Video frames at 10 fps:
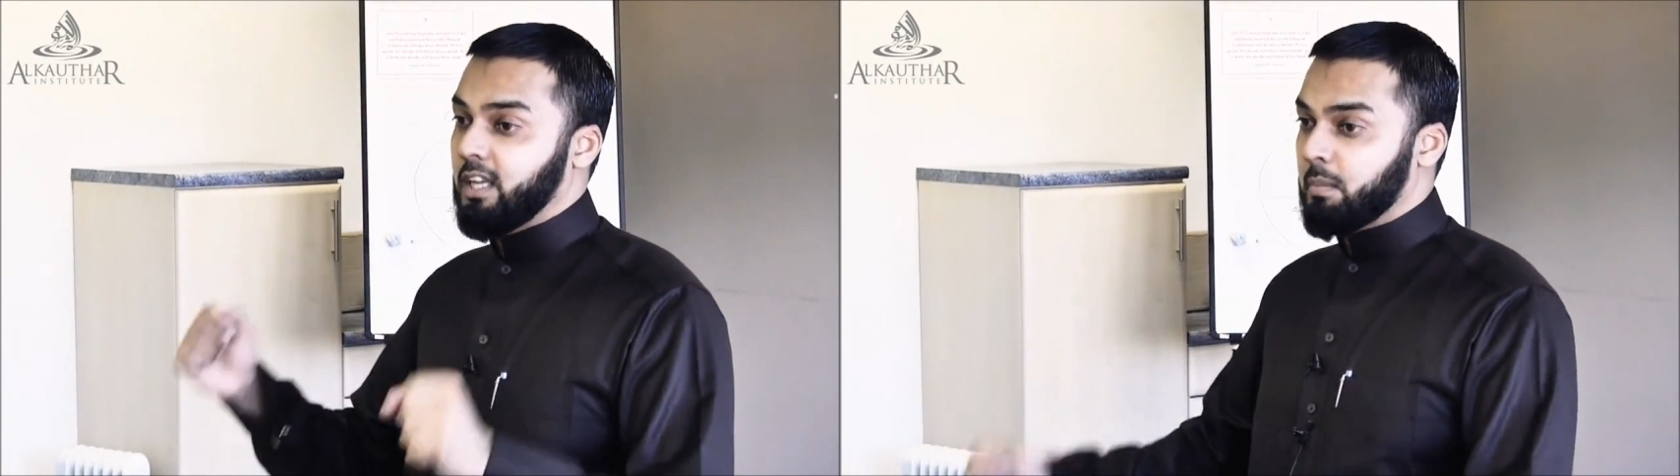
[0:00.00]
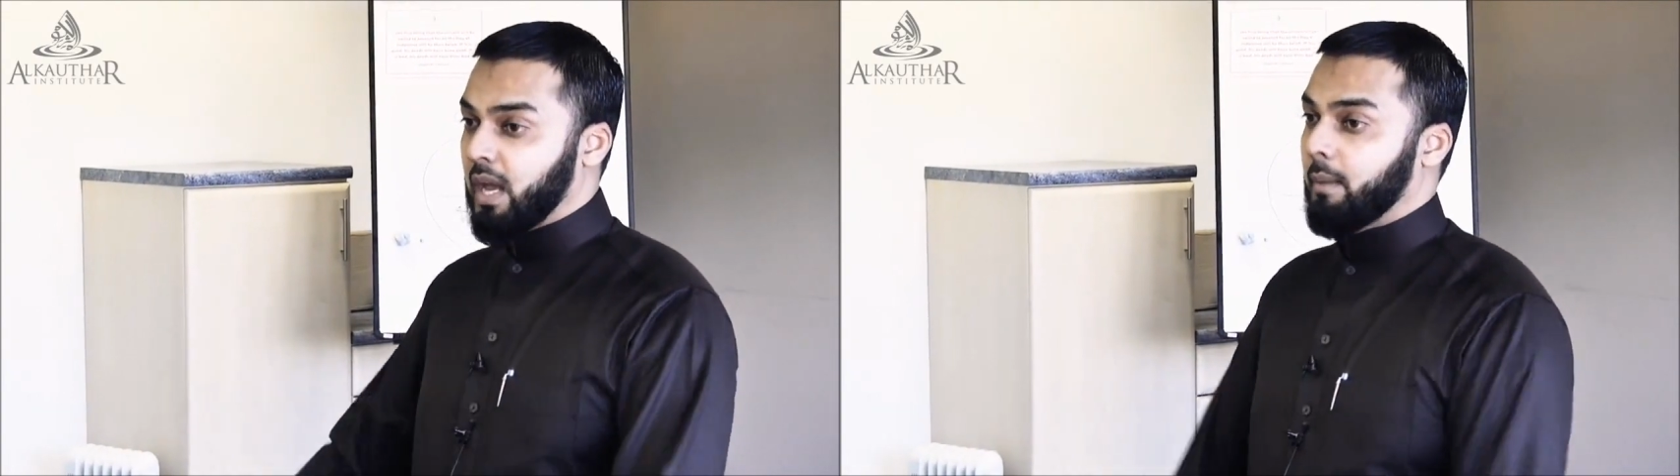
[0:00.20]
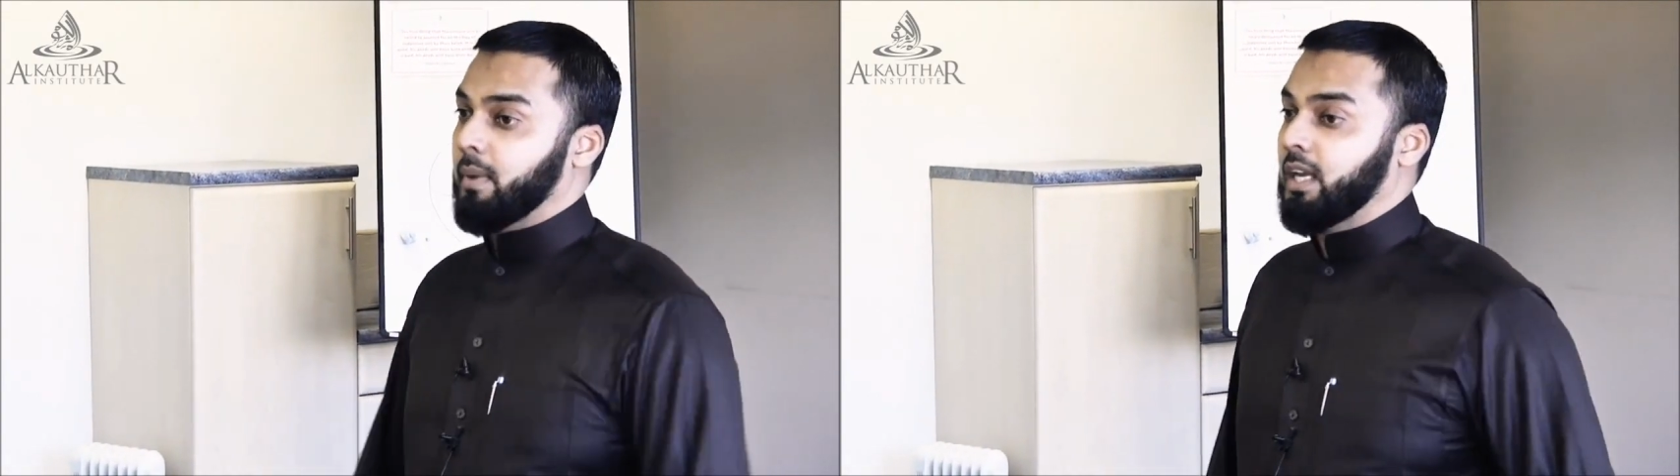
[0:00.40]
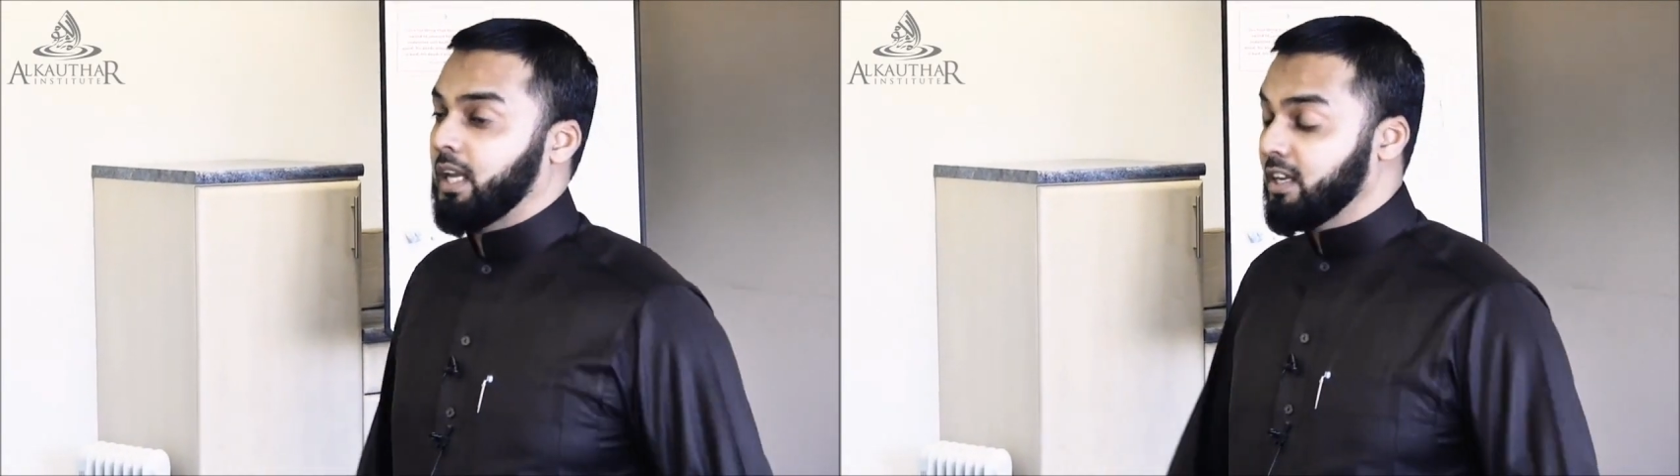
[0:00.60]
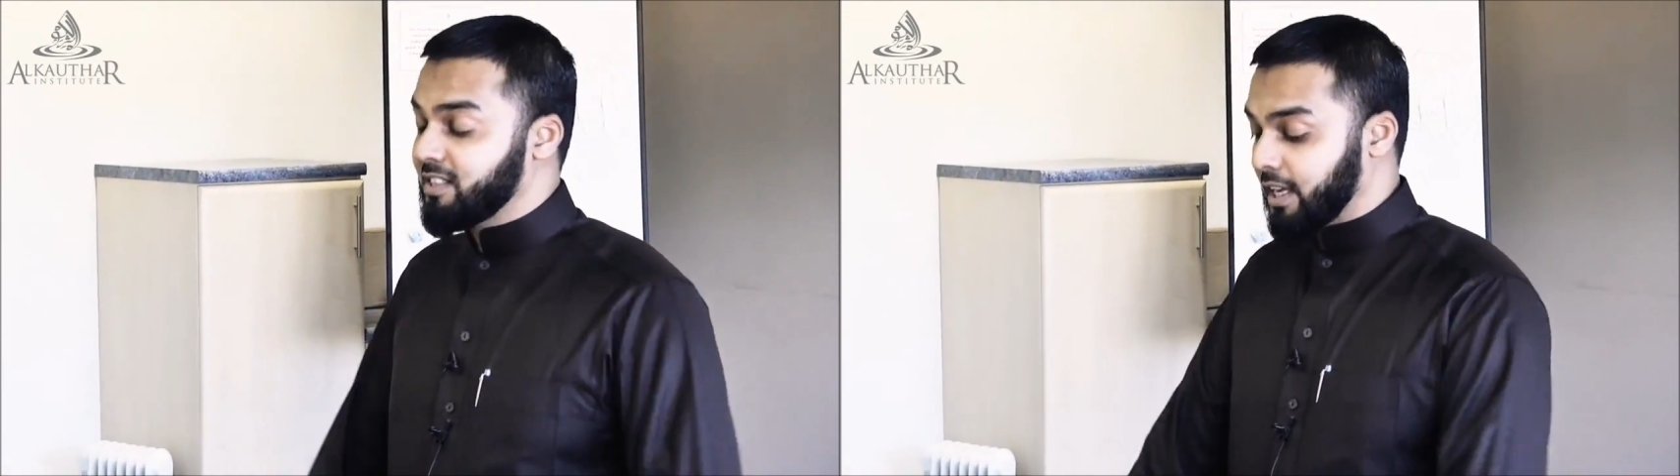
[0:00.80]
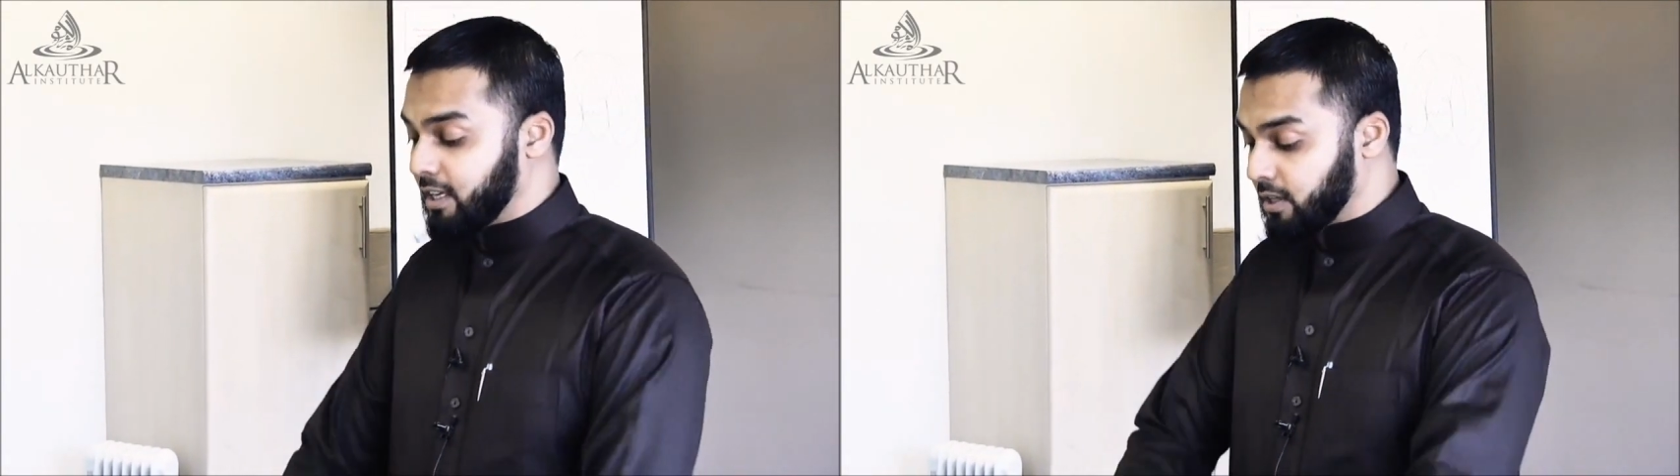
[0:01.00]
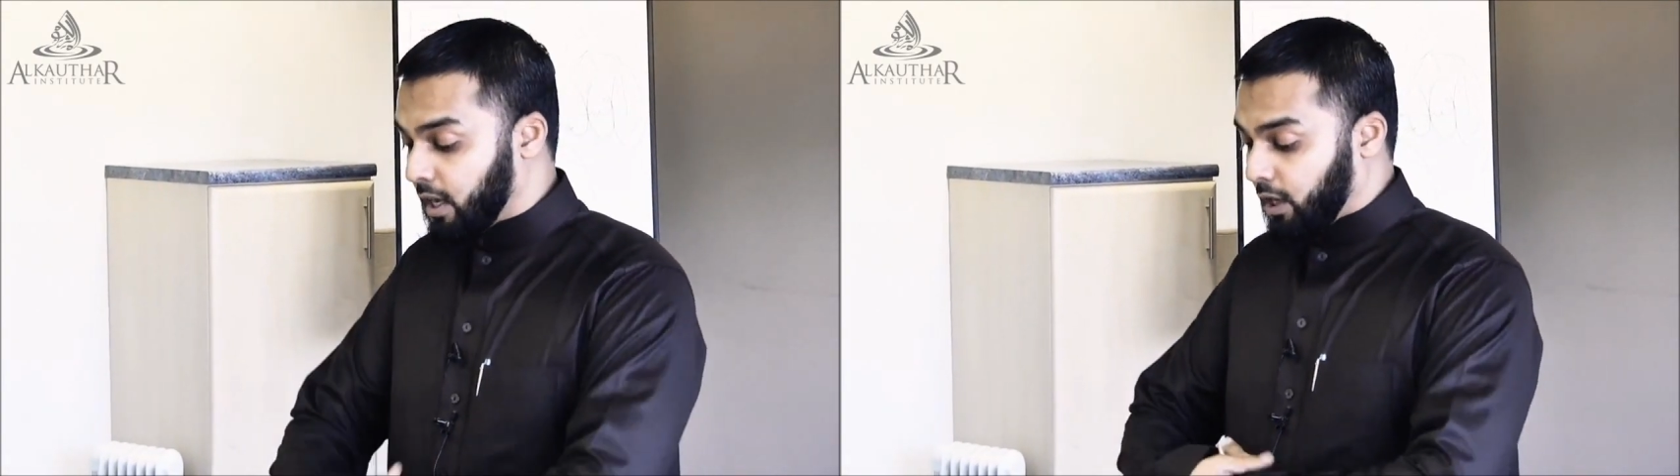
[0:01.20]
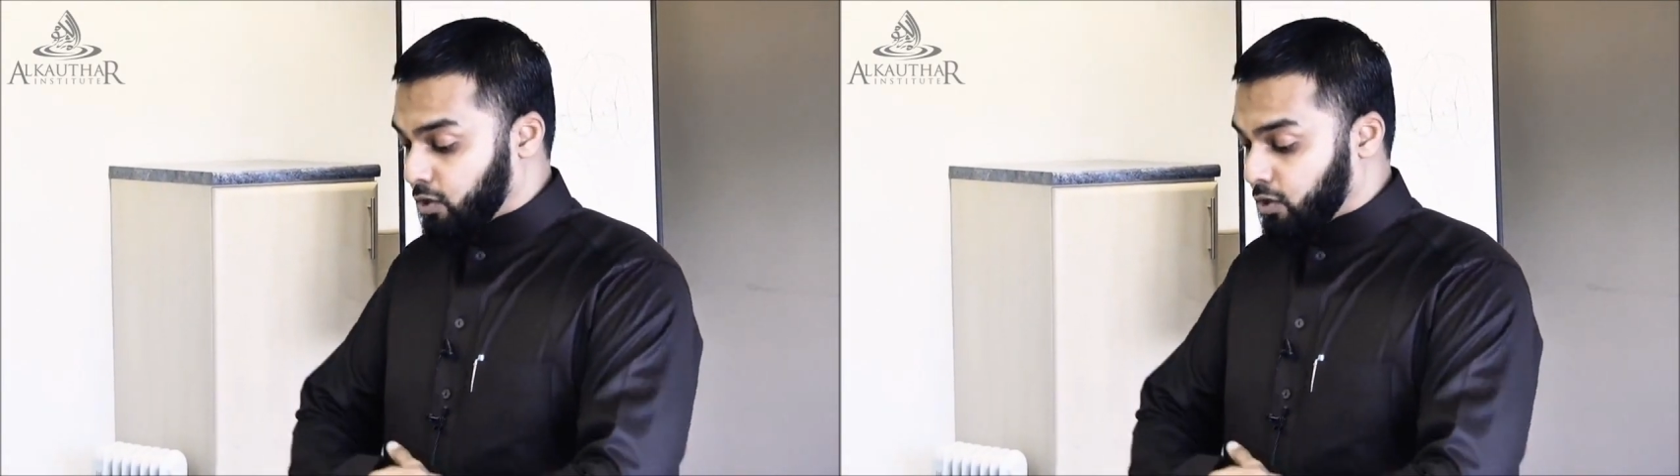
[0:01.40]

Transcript: imam and he says